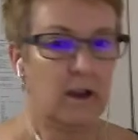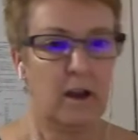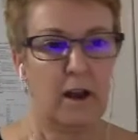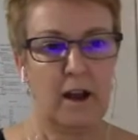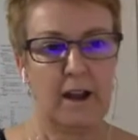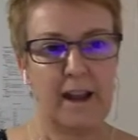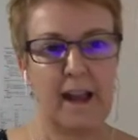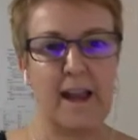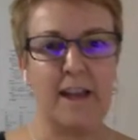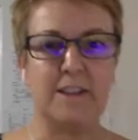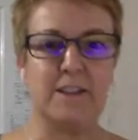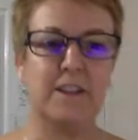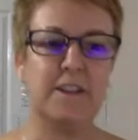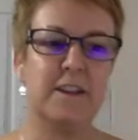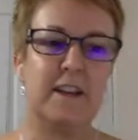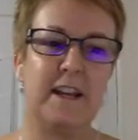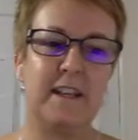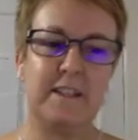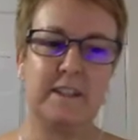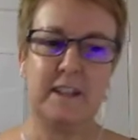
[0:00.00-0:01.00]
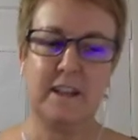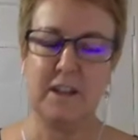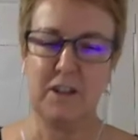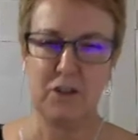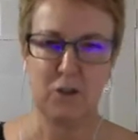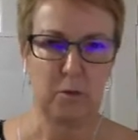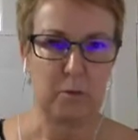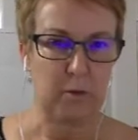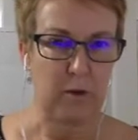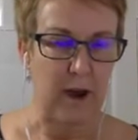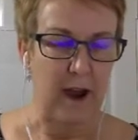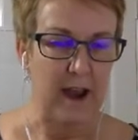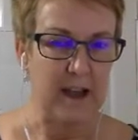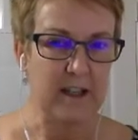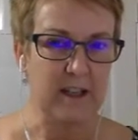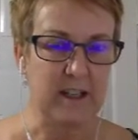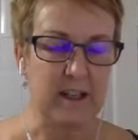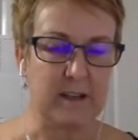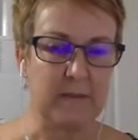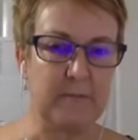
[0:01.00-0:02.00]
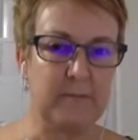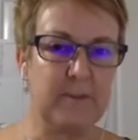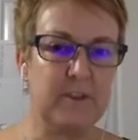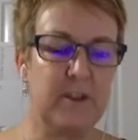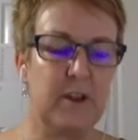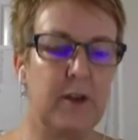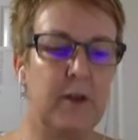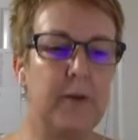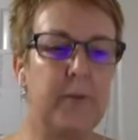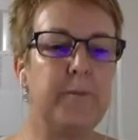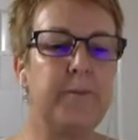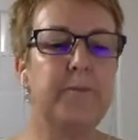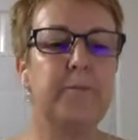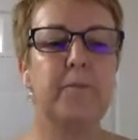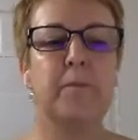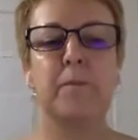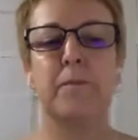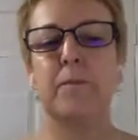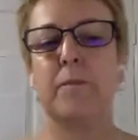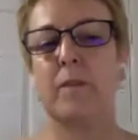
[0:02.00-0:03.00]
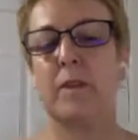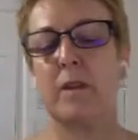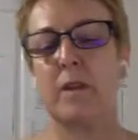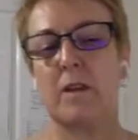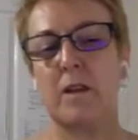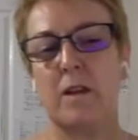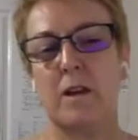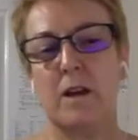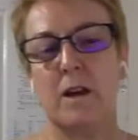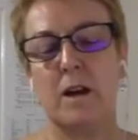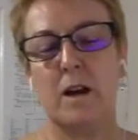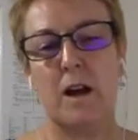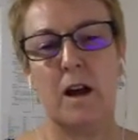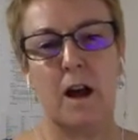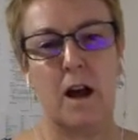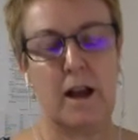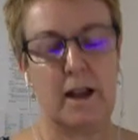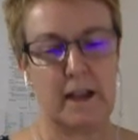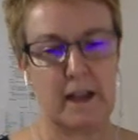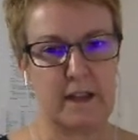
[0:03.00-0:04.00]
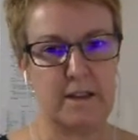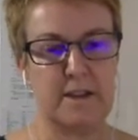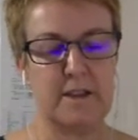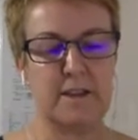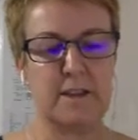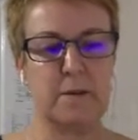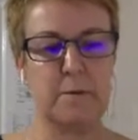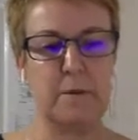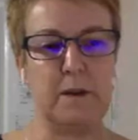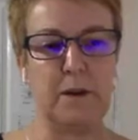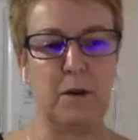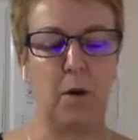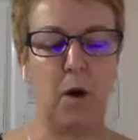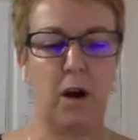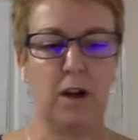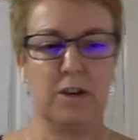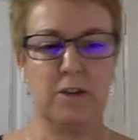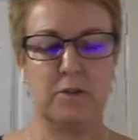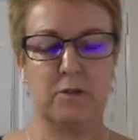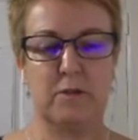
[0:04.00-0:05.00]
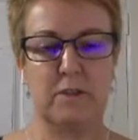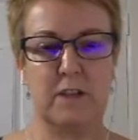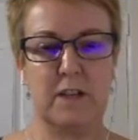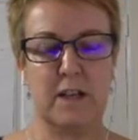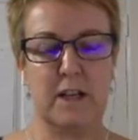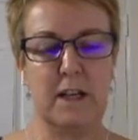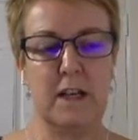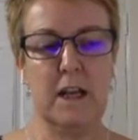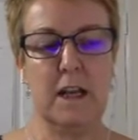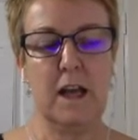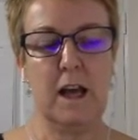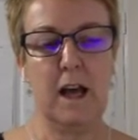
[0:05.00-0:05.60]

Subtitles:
Okay, so the next thing is your branding. So again, this can be quite daunting,